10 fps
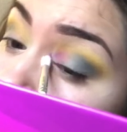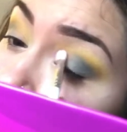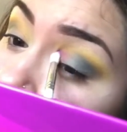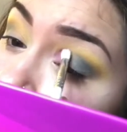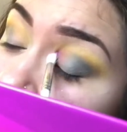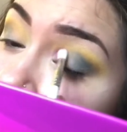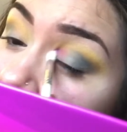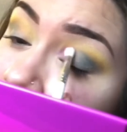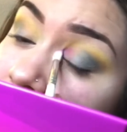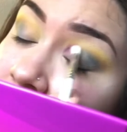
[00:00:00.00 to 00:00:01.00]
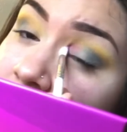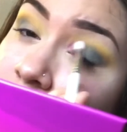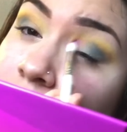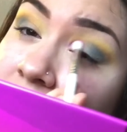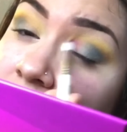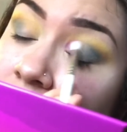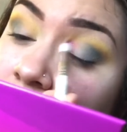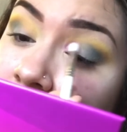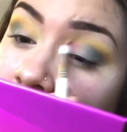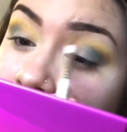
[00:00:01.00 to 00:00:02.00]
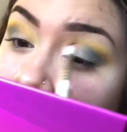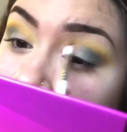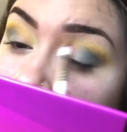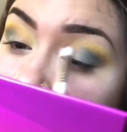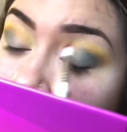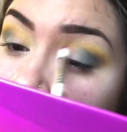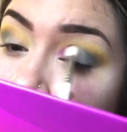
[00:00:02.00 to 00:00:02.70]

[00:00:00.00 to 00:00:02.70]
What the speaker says: We're just fucking messing with colors now.